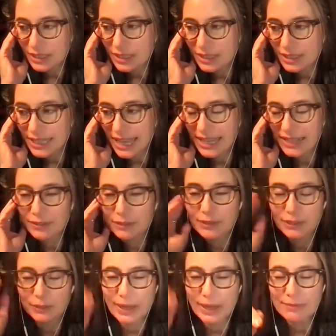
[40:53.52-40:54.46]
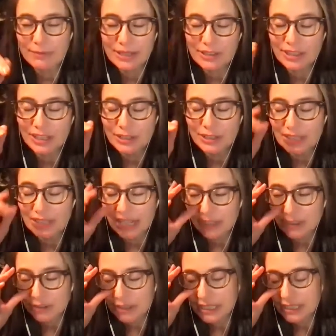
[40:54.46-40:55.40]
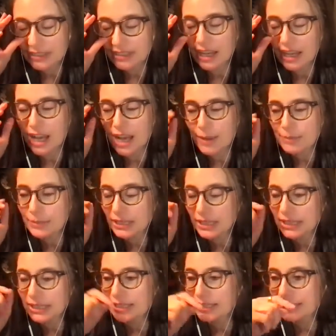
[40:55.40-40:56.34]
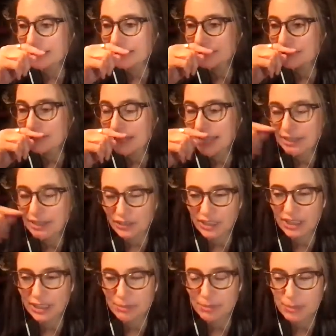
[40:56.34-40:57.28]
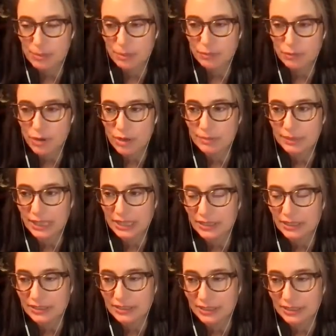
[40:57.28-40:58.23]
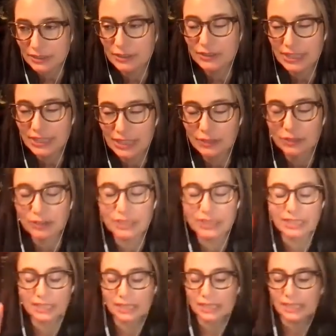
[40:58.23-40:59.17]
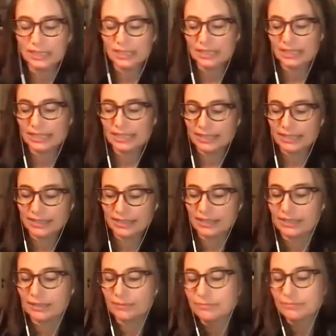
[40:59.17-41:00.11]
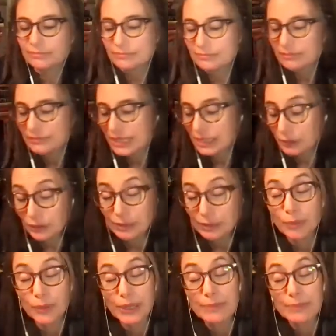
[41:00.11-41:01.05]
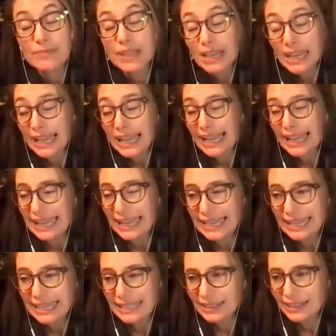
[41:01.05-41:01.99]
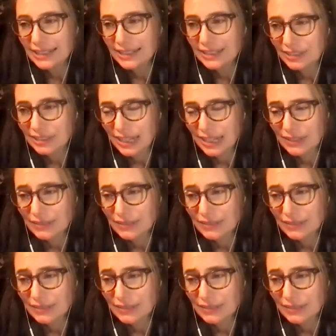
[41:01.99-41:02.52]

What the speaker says: that the reason why I mentioned the Newtown Creek, the opera is actually going to be performed on the Newtown Creek in Greenpoint. And it's a kind of